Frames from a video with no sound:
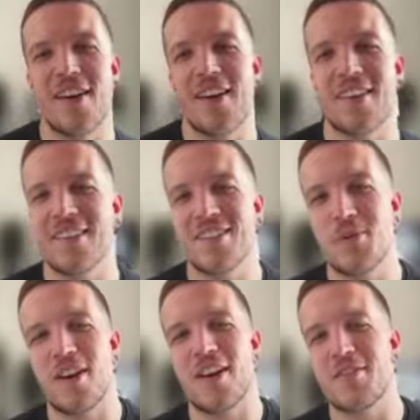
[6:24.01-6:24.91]
and you
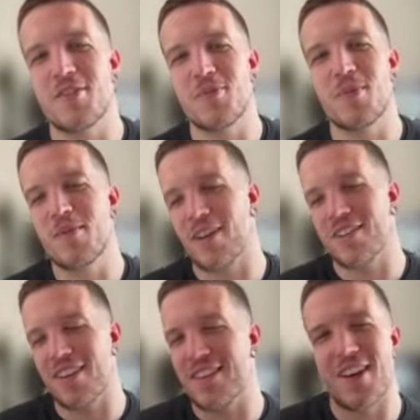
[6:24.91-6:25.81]
will have a new baby
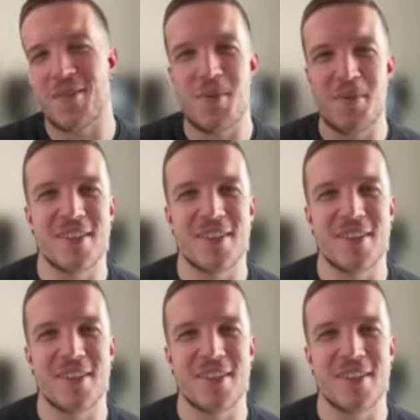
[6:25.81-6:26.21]
lasagna album,